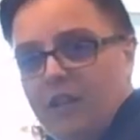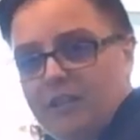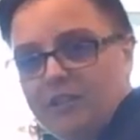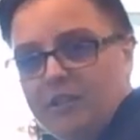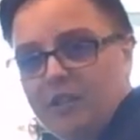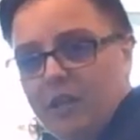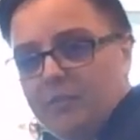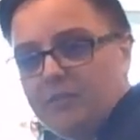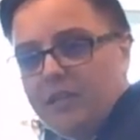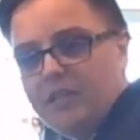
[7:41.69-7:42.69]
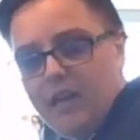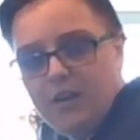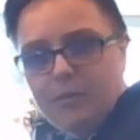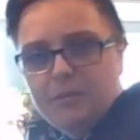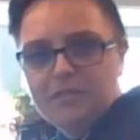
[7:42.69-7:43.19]
closet or your cupboard right
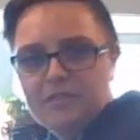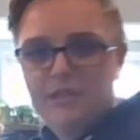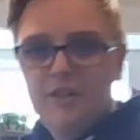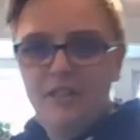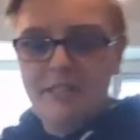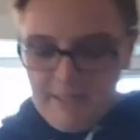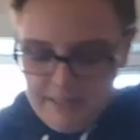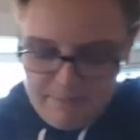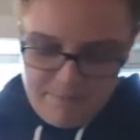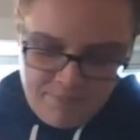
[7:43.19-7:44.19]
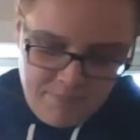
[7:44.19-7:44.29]
now, or maybe somebody already did it,